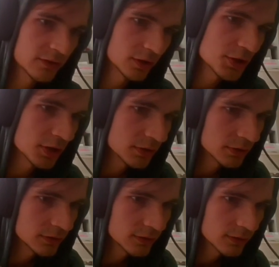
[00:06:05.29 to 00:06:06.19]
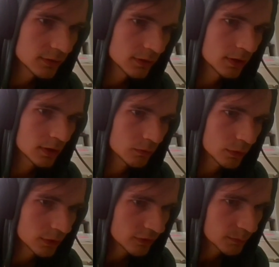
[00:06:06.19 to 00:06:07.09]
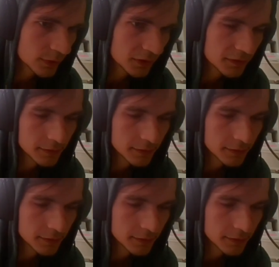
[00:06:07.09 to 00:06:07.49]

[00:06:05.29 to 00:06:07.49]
such a good runs, but